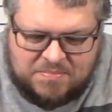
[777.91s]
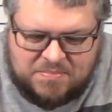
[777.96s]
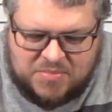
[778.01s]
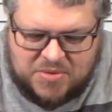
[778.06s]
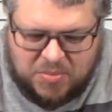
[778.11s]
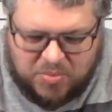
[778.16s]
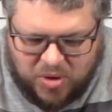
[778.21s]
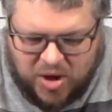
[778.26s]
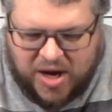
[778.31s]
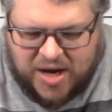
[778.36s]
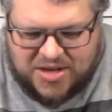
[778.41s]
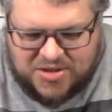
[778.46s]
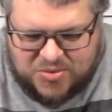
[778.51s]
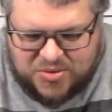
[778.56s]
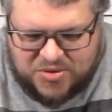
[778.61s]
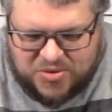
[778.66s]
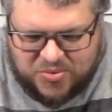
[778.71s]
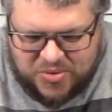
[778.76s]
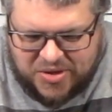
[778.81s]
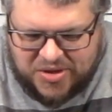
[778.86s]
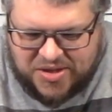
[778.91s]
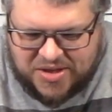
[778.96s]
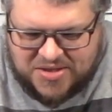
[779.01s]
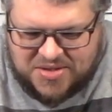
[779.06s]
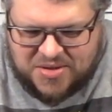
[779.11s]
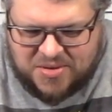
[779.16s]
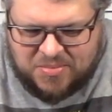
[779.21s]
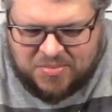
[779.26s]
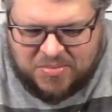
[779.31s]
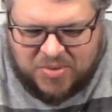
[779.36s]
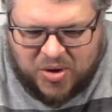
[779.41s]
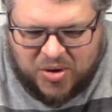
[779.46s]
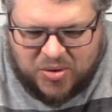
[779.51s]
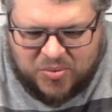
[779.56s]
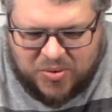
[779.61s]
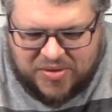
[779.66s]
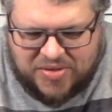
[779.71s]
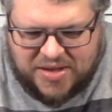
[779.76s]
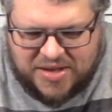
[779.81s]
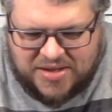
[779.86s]
surprised with the realism on
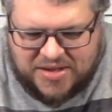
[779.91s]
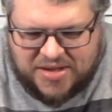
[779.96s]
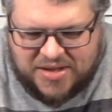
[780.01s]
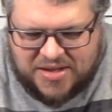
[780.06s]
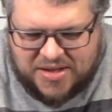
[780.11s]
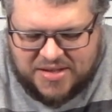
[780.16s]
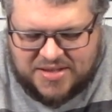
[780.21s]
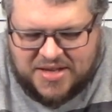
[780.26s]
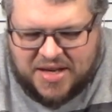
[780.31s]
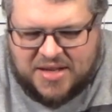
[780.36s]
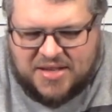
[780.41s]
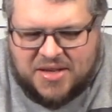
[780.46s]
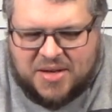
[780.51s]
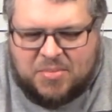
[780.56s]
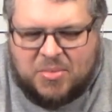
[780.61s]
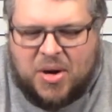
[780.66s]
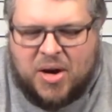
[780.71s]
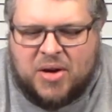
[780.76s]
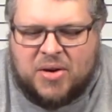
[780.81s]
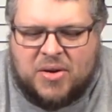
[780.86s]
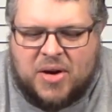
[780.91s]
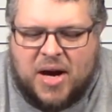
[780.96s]
what they did in a Technic model.